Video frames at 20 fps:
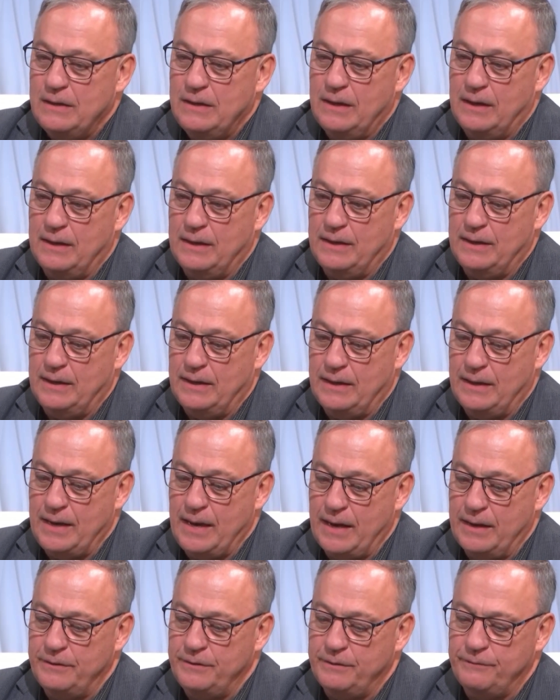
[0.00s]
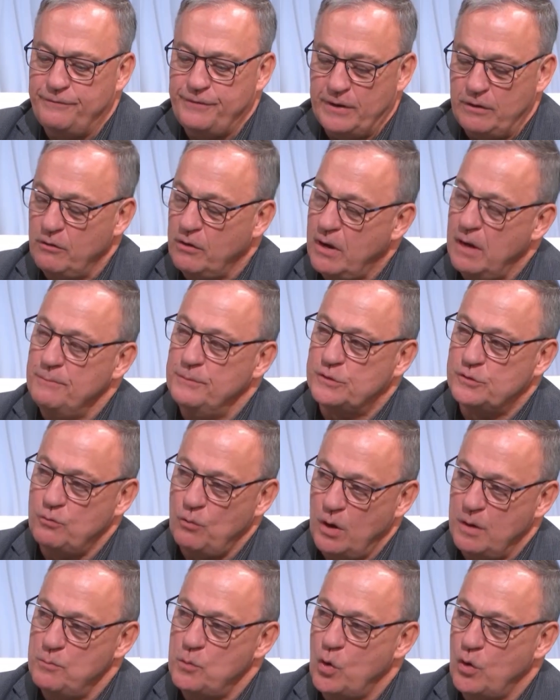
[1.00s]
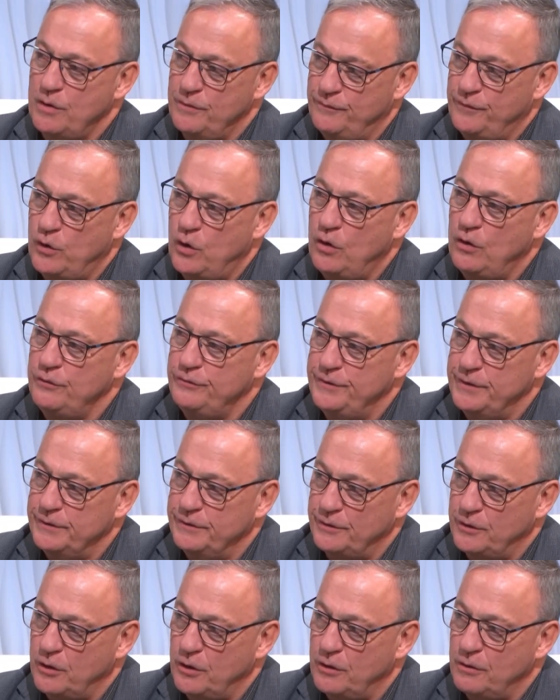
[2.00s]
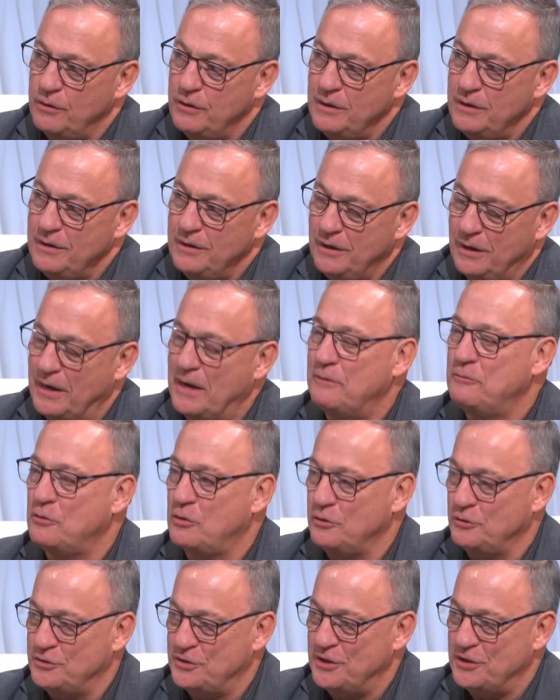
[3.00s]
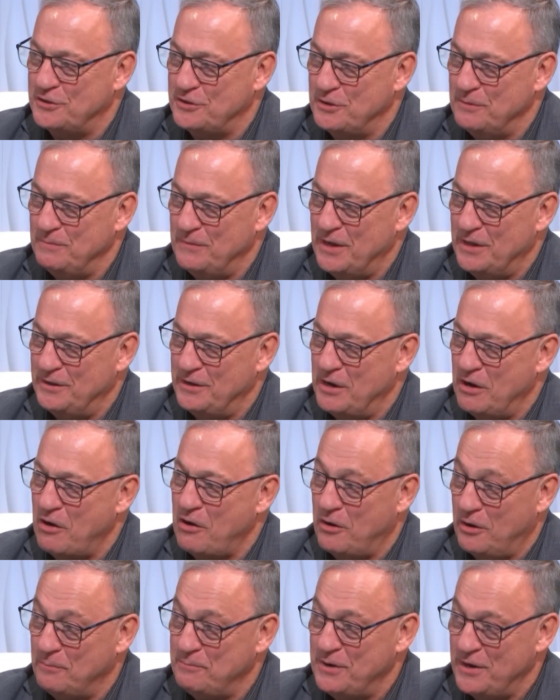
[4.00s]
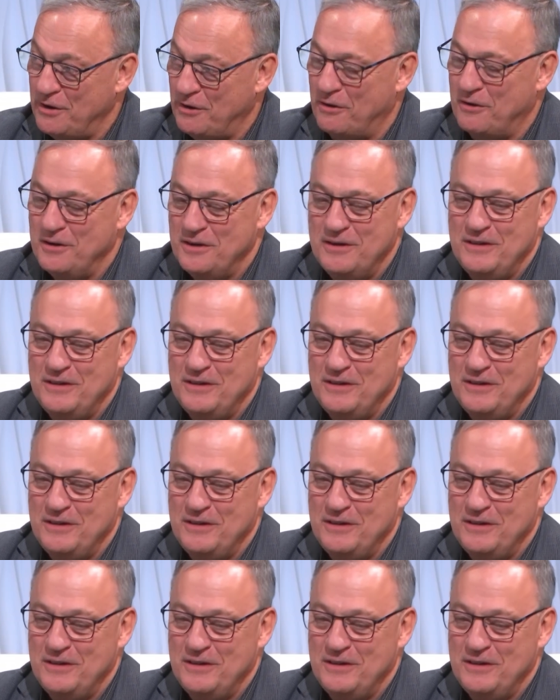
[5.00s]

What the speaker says: And the federal government's way more involved in their electrical system than they are up here.